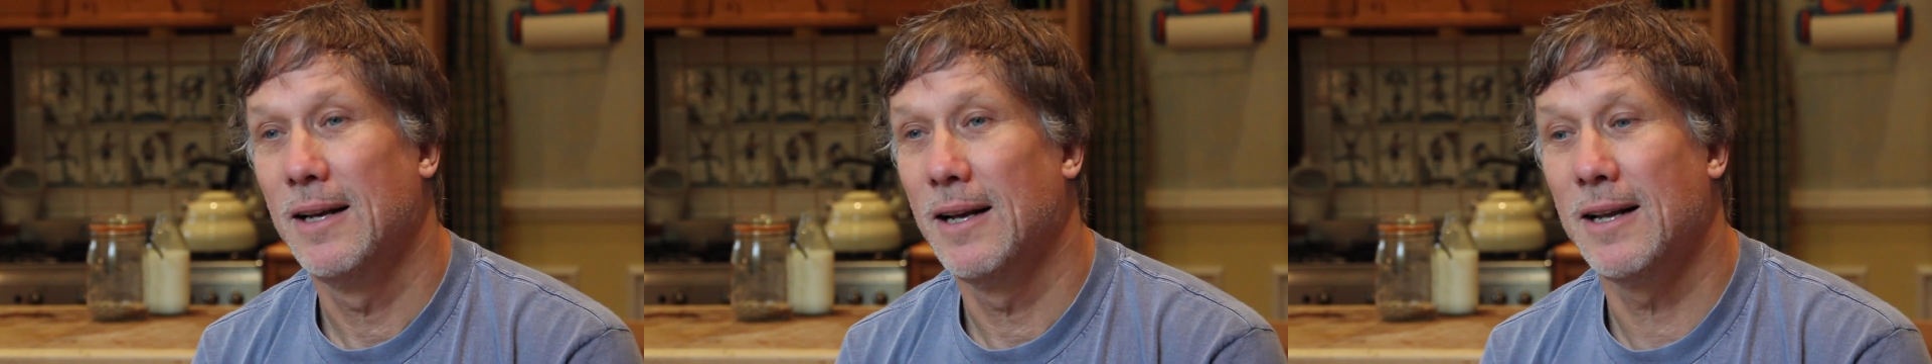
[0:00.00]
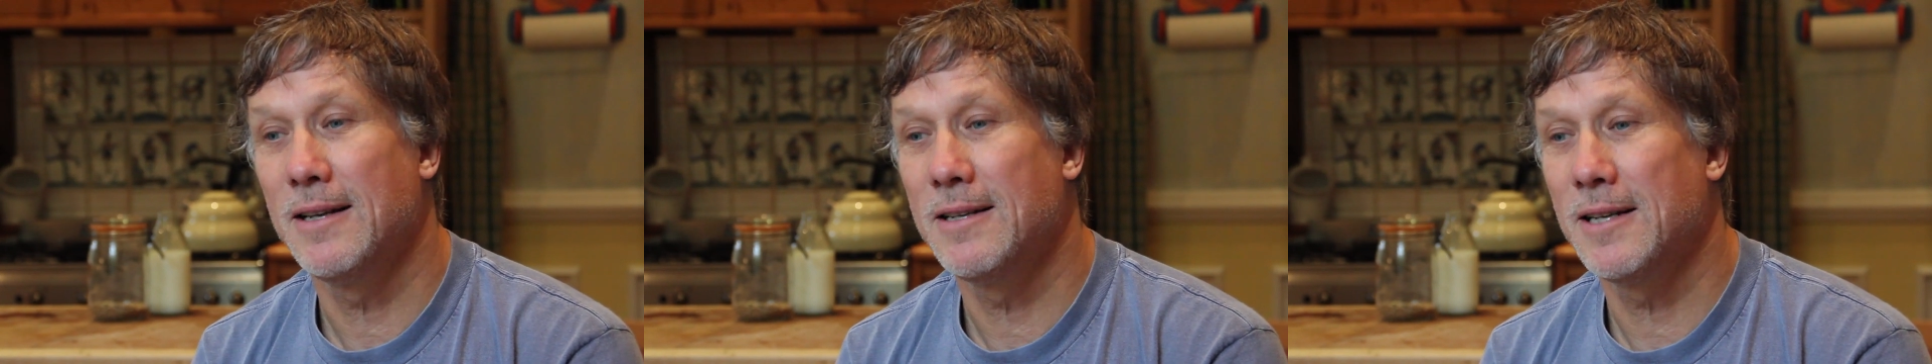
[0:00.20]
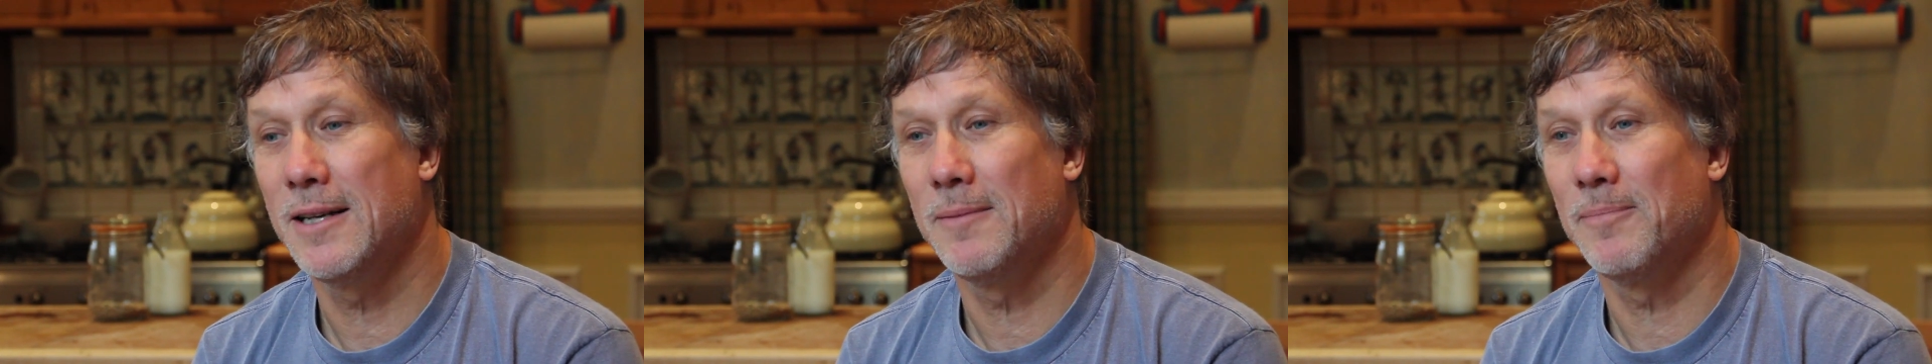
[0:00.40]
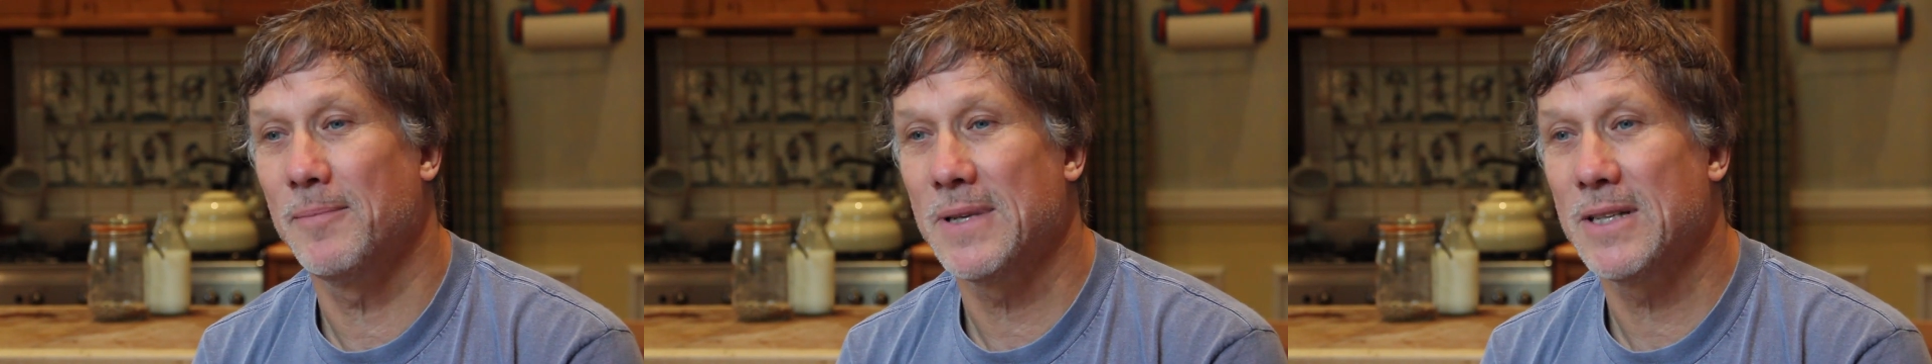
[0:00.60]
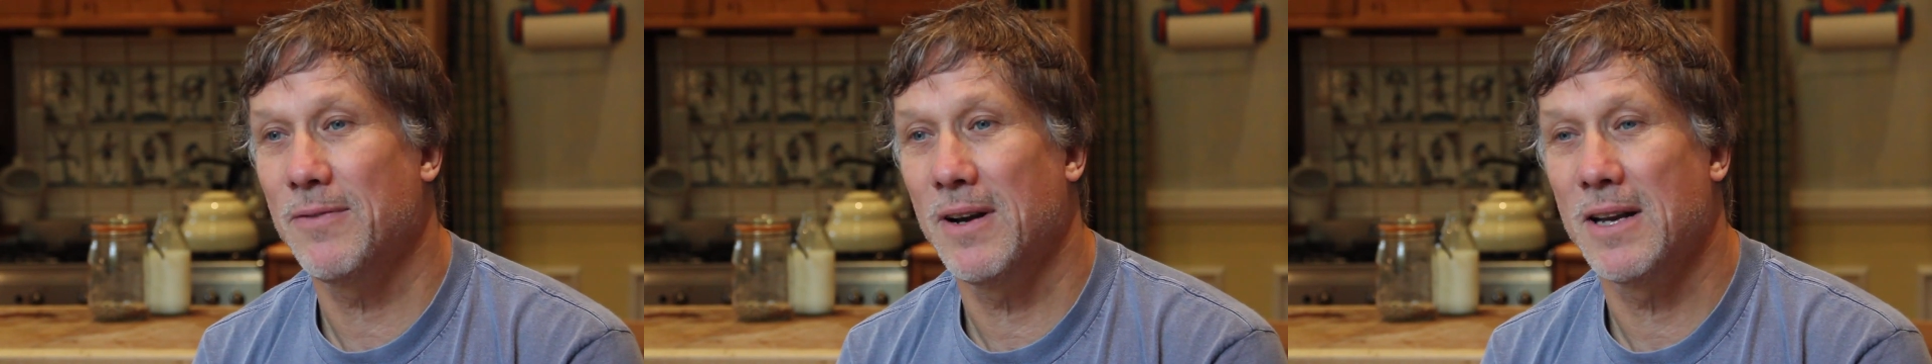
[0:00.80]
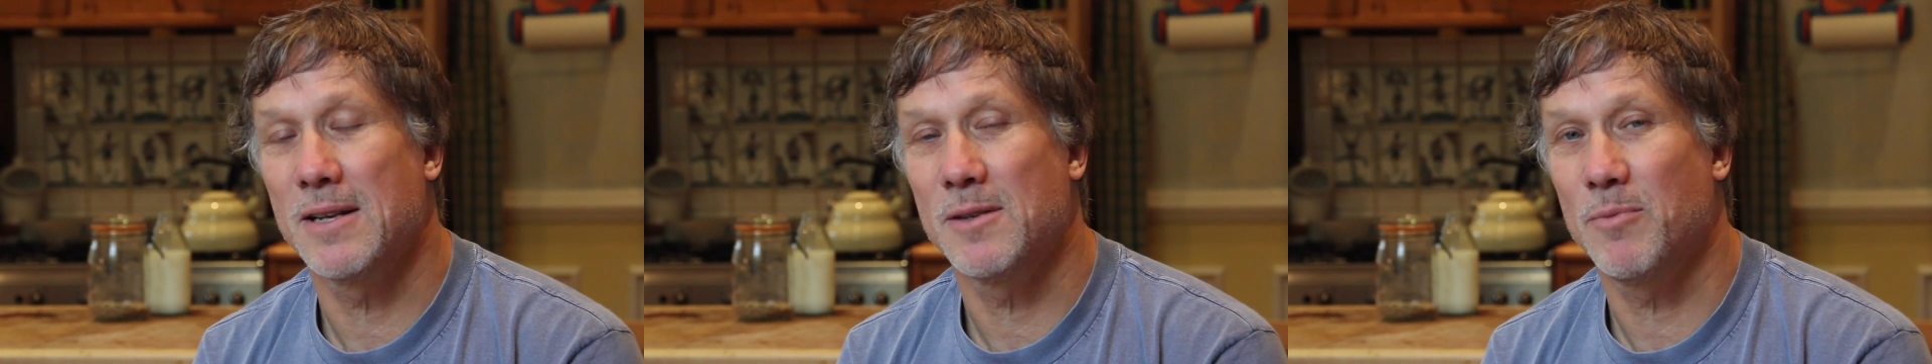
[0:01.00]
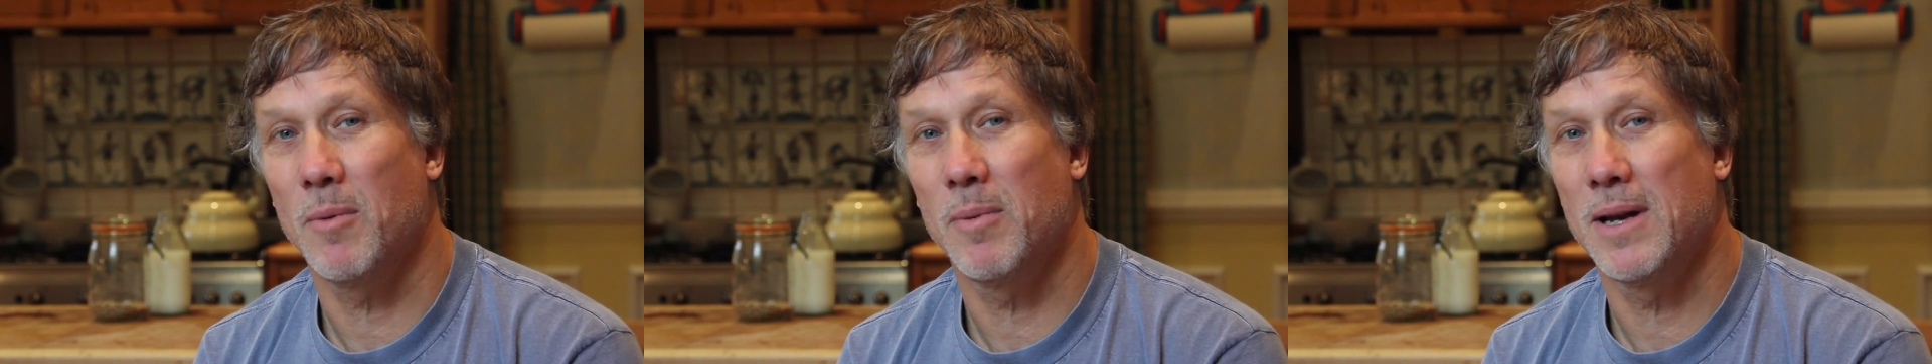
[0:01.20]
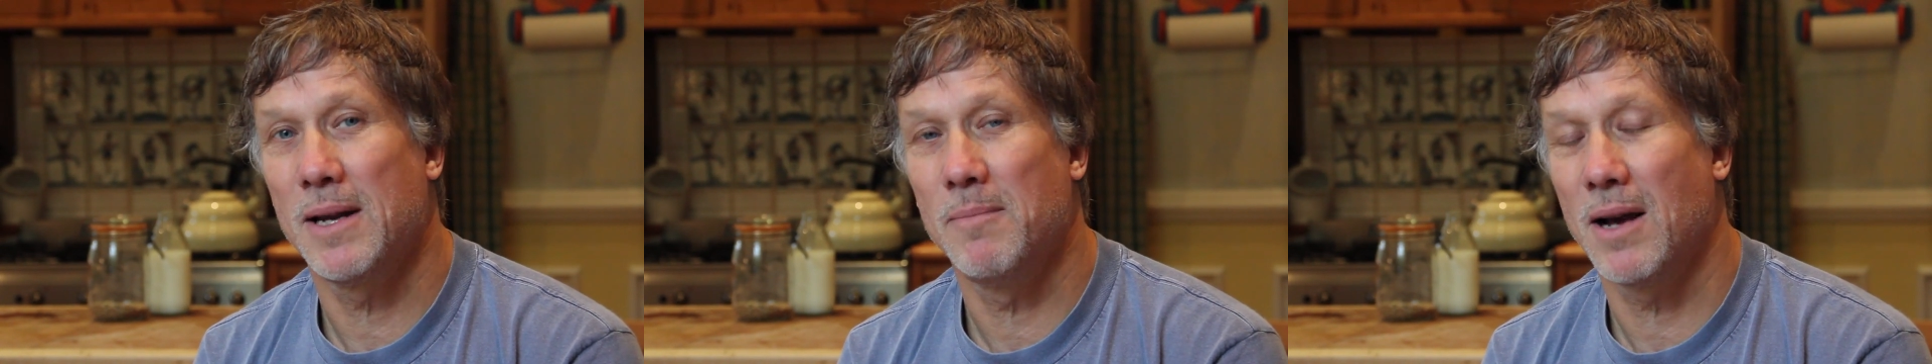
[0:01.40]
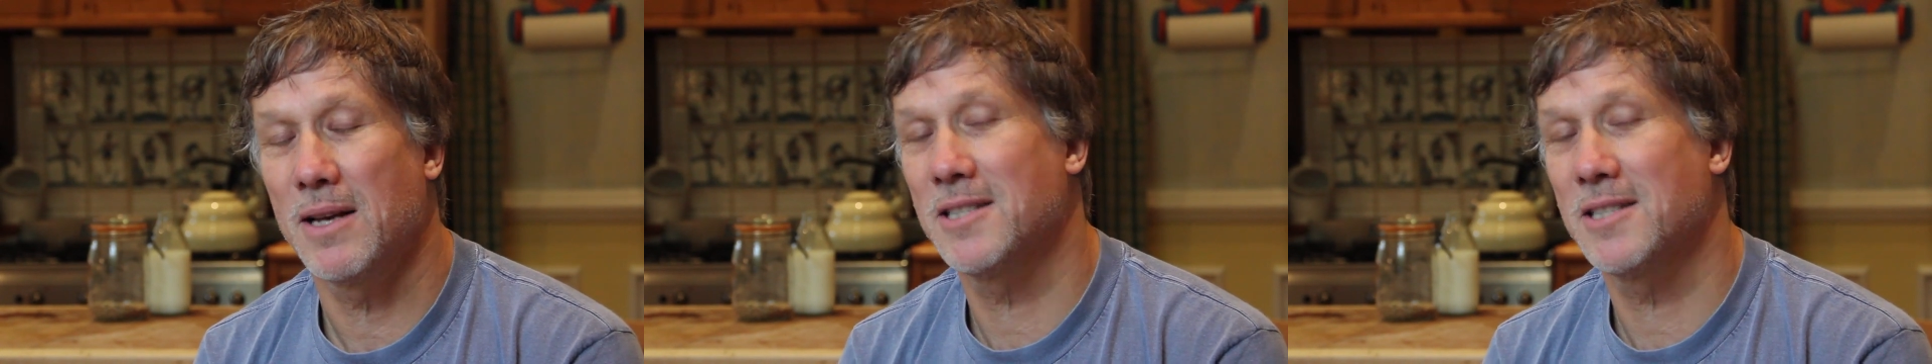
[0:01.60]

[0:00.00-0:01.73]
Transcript: and it's funny, it's probably my